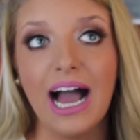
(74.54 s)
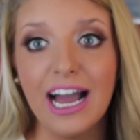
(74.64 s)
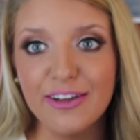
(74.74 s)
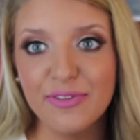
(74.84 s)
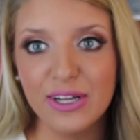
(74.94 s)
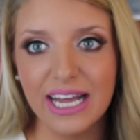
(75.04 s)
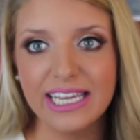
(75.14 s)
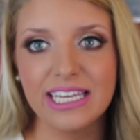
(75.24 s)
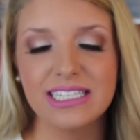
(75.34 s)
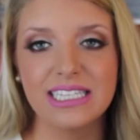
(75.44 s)
I feel
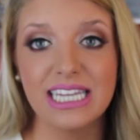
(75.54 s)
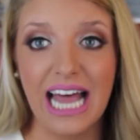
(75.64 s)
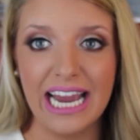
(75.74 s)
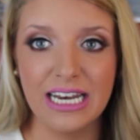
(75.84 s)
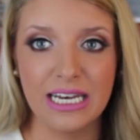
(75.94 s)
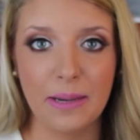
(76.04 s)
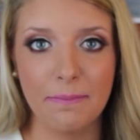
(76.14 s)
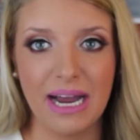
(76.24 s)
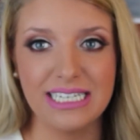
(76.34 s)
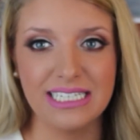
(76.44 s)
like it's
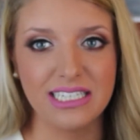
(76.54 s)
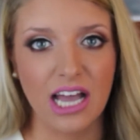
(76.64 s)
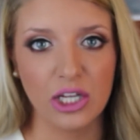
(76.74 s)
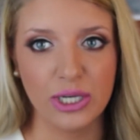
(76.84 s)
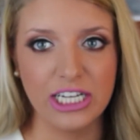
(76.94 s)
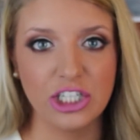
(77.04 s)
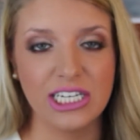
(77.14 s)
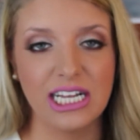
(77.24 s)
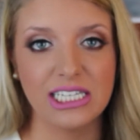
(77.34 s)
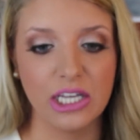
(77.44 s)
lightened my
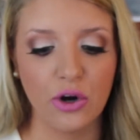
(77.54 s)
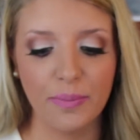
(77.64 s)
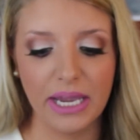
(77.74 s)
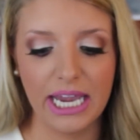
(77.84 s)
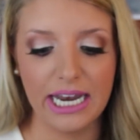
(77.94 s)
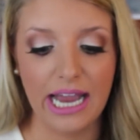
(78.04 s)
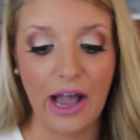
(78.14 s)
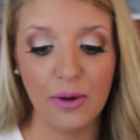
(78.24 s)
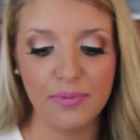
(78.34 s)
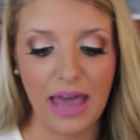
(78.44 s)
discoloration a little bit and
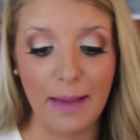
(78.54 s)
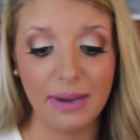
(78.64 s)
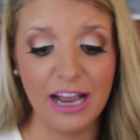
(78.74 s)
helped that,